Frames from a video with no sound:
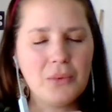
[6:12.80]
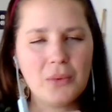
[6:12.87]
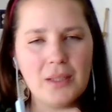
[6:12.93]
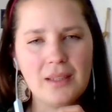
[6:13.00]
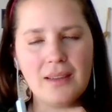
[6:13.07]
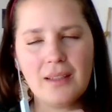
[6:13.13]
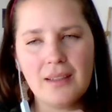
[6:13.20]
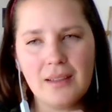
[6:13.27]
um,
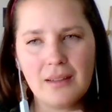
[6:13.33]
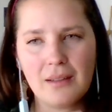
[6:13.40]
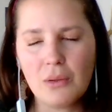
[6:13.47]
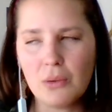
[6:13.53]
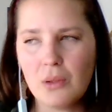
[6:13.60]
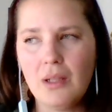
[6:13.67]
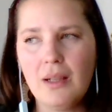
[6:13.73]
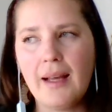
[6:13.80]
with
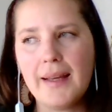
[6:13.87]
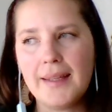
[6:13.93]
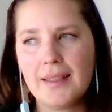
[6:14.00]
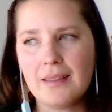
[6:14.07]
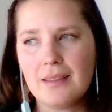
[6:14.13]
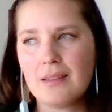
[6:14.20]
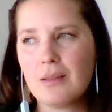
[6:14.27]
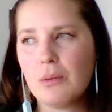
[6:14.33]
the cool
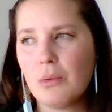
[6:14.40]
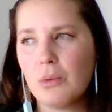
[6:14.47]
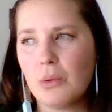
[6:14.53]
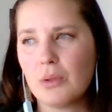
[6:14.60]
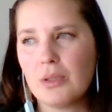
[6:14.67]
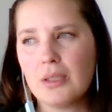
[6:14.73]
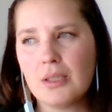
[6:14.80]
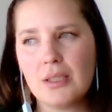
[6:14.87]
lights
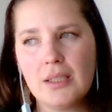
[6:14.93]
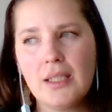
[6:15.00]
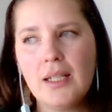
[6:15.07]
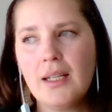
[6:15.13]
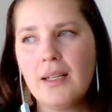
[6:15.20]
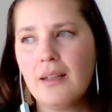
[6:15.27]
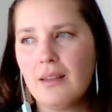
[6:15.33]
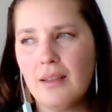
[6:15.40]

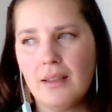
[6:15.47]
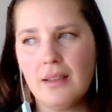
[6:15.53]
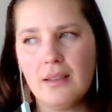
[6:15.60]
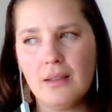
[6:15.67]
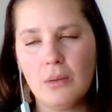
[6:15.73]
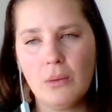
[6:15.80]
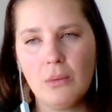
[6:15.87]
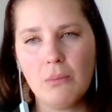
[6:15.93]
or
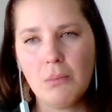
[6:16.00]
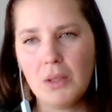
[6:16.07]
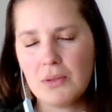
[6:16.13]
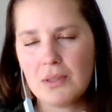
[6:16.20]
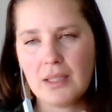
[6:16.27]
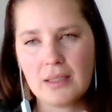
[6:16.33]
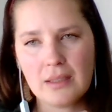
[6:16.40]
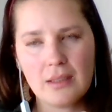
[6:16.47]
the
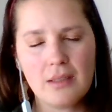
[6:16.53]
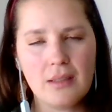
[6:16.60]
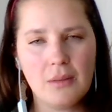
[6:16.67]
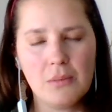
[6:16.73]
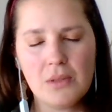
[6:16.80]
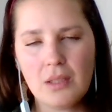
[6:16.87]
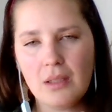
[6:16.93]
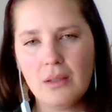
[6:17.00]
music to
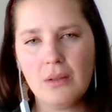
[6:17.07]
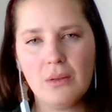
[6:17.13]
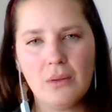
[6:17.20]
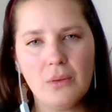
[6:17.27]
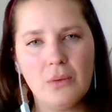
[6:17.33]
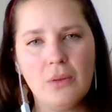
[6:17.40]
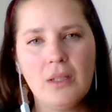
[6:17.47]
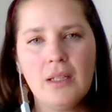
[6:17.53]
stim
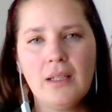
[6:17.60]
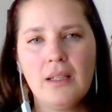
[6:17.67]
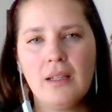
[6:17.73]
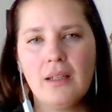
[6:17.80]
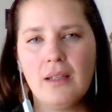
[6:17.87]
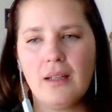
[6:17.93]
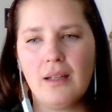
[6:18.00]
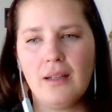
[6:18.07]
to.
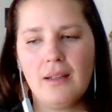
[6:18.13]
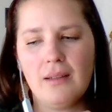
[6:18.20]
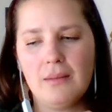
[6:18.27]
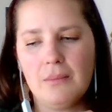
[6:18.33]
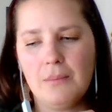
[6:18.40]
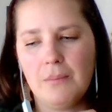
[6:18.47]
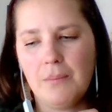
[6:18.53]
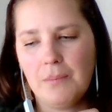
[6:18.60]

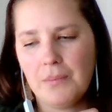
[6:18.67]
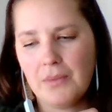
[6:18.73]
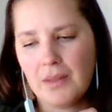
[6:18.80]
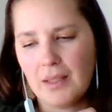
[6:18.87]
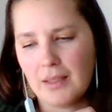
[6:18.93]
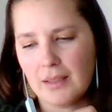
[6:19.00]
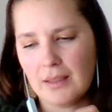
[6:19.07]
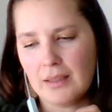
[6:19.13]
Um,
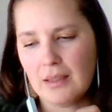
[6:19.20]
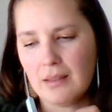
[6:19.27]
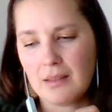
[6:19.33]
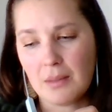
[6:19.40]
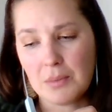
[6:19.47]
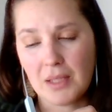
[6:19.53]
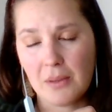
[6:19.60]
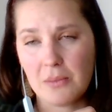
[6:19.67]

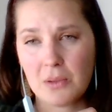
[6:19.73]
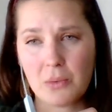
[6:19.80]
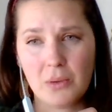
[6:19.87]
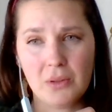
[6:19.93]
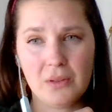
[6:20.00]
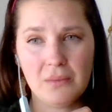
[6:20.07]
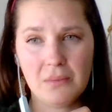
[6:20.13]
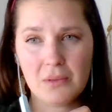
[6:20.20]
uh,
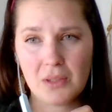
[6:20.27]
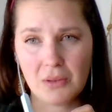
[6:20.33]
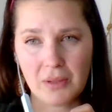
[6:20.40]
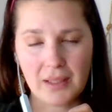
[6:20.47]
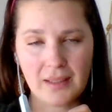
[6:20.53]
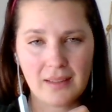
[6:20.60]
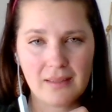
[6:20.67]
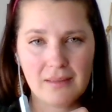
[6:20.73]
sometimes we'll
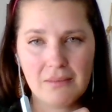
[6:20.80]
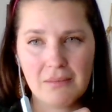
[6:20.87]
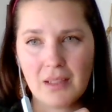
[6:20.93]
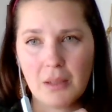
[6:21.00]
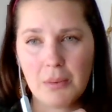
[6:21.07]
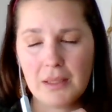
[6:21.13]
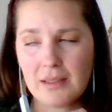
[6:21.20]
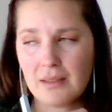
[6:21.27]
do like
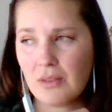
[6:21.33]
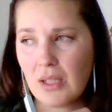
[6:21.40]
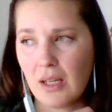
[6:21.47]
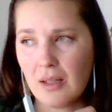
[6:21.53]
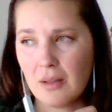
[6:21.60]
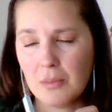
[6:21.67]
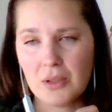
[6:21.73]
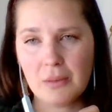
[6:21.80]
a piece
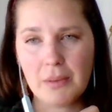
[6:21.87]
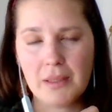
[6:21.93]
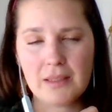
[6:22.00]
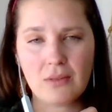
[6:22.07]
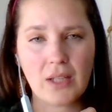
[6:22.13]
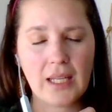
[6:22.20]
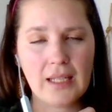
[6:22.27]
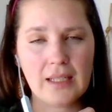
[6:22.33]
of gum or a
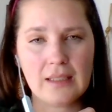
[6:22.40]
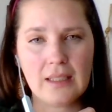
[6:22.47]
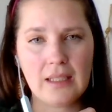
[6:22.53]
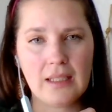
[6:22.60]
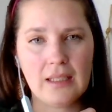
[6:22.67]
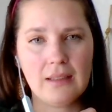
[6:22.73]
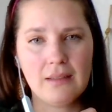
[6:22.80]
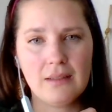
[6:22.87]
piece of
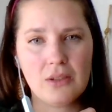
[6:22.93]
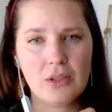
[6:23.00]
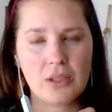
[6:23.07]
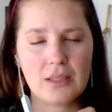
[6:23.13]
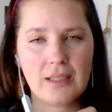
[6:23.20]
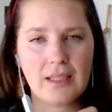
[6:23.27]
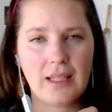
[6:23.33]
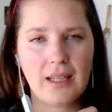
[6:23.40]
candy
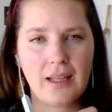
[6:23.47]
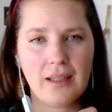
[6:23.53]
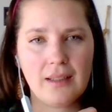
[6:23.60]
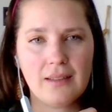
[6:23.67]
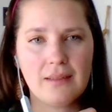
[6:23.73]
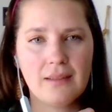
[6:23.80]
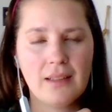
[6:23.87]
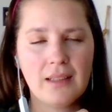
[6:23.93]
just to
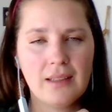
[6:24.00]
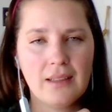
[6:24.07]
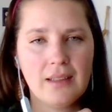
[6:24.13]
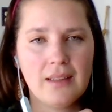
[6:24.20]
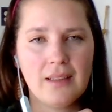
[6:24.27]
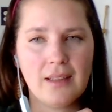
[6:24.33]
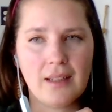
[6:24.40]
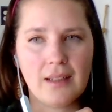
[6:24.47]
get
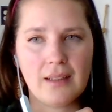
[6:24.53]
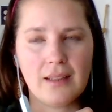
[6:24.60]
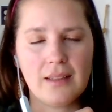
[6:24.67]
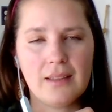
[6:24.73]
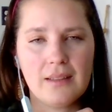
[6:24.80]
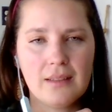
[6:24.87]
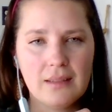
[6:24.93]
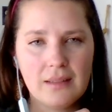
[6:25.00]

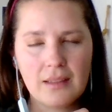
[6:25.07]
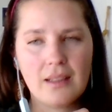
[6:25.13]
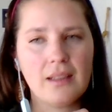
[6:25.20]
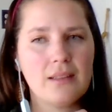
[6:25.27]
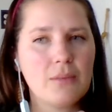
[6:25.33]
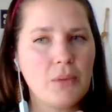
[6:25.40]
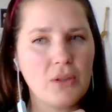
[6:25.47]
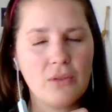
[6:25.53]
uh,
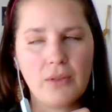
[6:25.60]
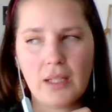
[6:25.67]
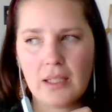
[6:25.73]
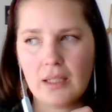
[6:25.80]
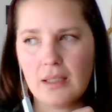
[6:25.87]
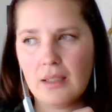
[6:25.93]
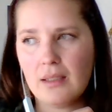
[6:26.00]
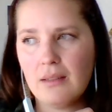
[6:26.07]
get us
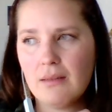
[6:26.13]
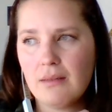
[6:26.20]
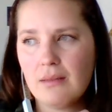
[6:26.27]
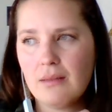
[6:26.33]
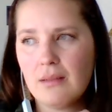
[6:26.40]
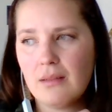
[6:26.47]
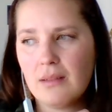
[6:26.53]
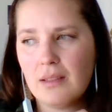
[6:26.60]

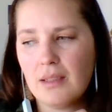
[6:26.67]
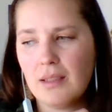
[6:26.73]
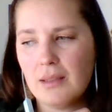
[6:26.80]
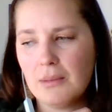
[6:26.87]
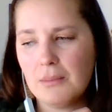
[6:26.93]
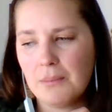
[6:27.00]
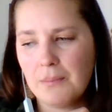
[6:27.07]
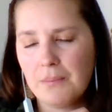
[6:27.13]
motivated.
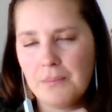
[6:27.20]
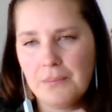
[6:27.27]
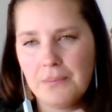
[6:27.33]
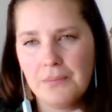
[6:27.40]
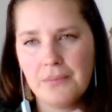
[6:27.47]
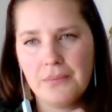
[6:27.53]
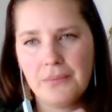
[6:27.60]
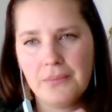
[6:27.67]
Um,
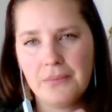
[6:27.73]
